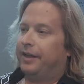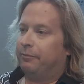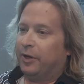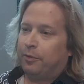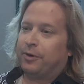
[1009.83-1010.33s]

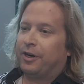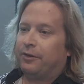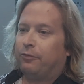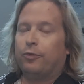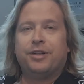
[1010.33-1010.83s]

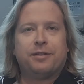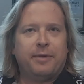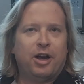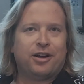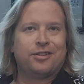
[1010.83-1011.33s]
Milburn was
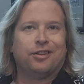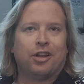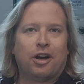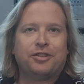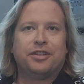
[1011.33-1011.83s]
America's
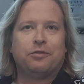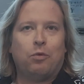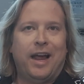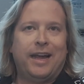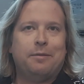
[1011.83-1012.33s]
largest
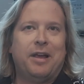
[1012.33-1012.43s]
wagon